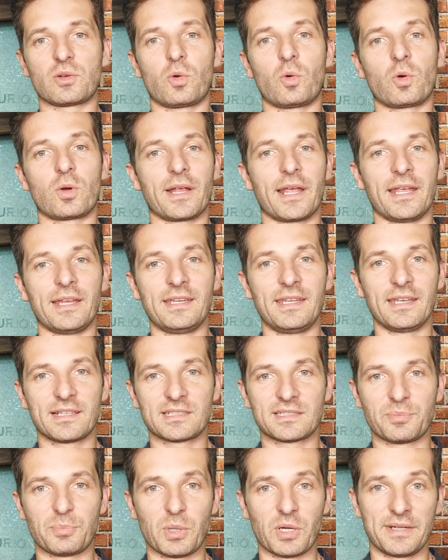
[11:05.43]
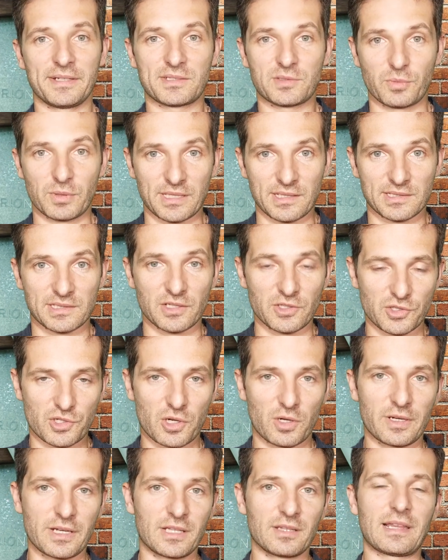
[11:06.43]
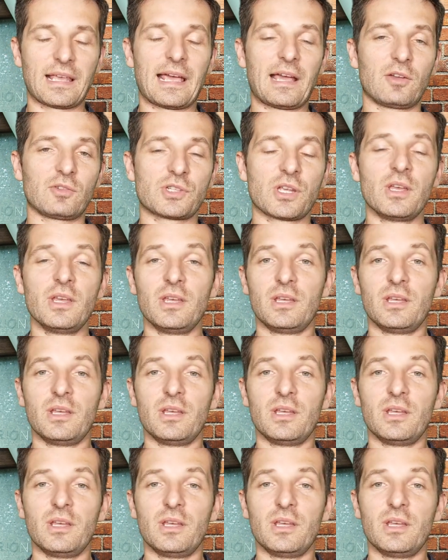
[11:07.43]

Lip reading: or any experience with the Centurion lounge,